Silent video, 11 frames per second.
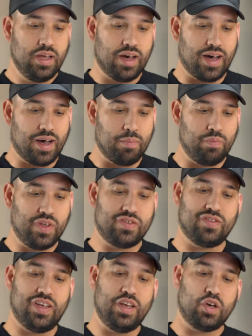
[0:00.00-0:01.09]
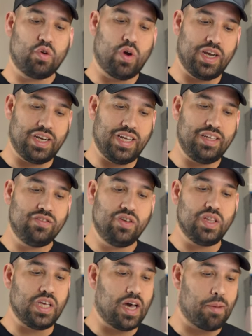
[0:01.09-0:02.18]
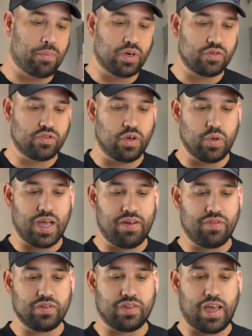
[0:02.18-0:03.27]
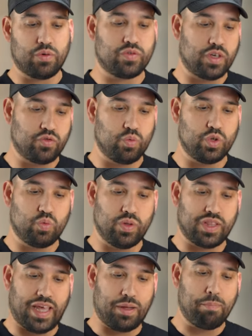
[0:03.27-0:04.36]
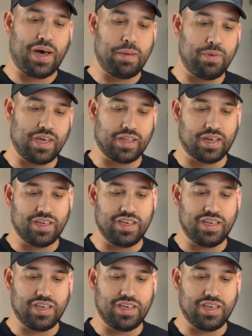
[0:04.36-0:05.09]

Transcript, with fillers: Um, this is integrated into the upper, so you have this lateral side swoosh with like piping, like a